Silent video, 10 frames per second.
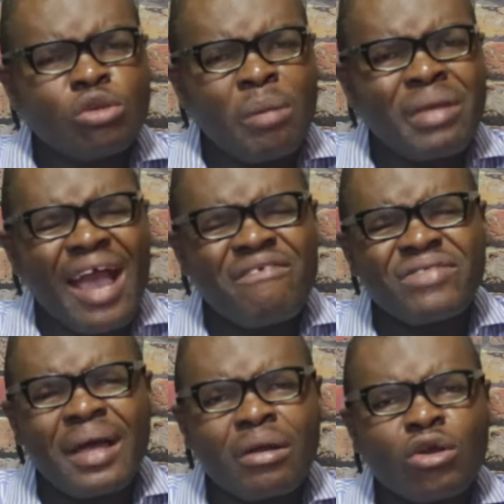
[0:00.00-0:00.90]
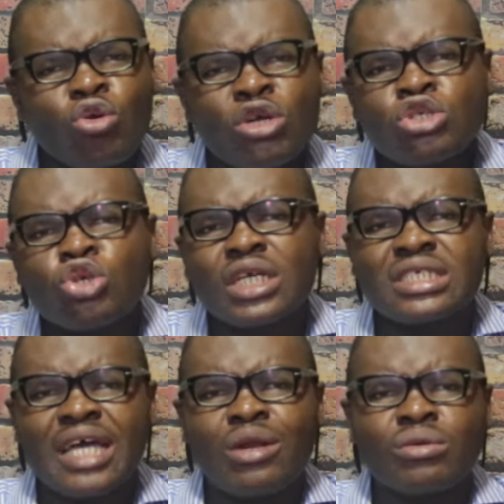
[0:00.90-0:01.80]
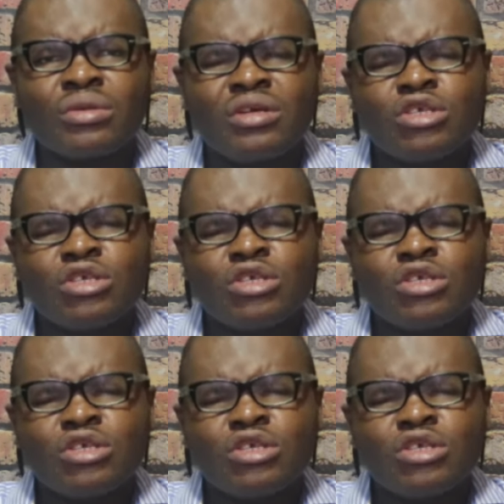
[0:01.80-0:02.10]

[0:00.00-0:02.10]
maybe after going to a saloon,